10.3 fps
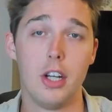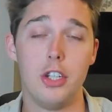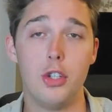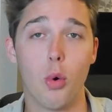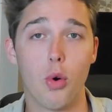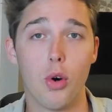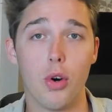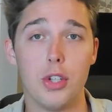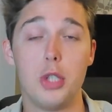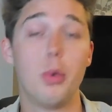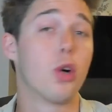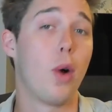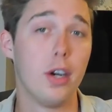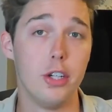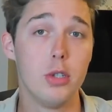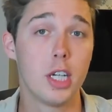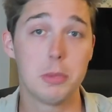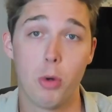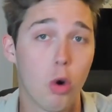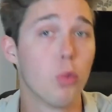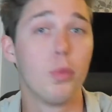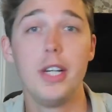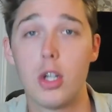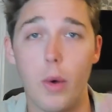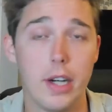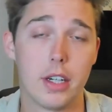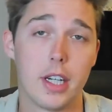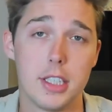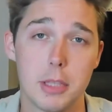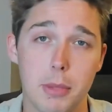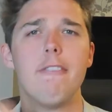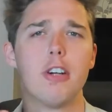to acquire a new customer or reacquire a customer.